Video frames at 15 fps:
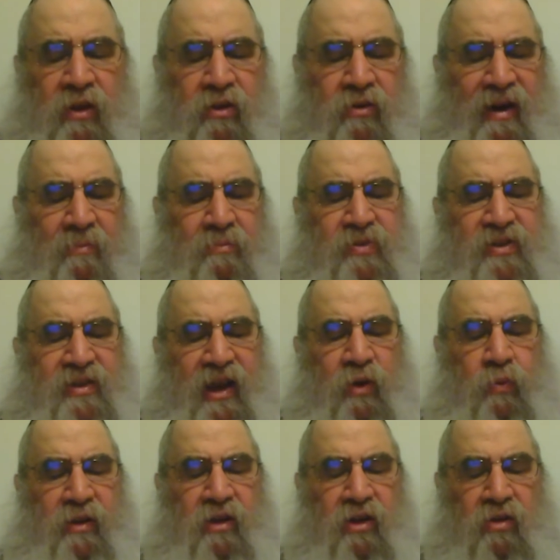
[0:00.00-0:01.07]
The Rambam is saying,
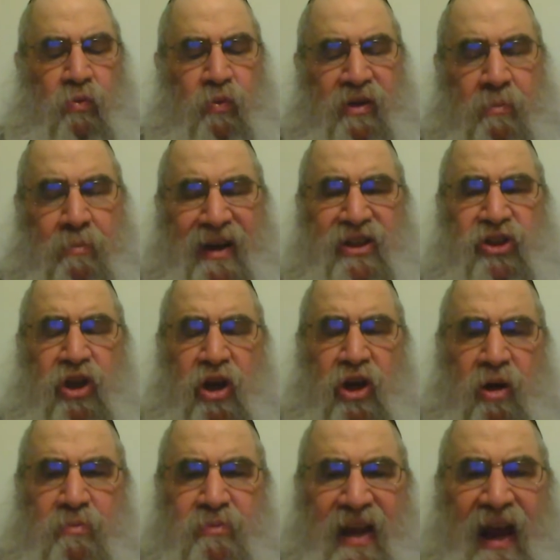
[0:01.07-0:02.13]
when the mashke
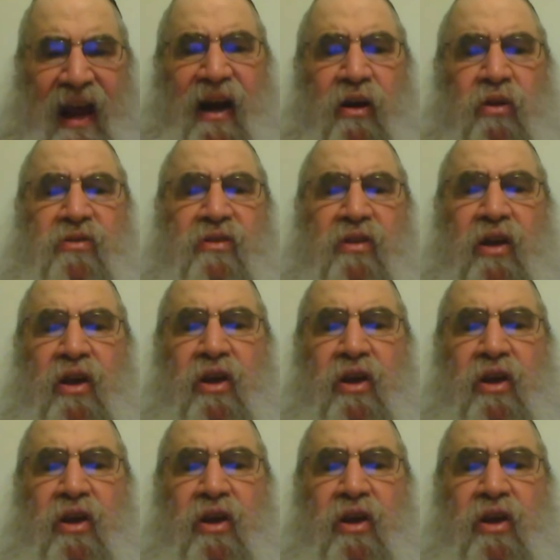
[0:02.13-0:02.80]
comes out,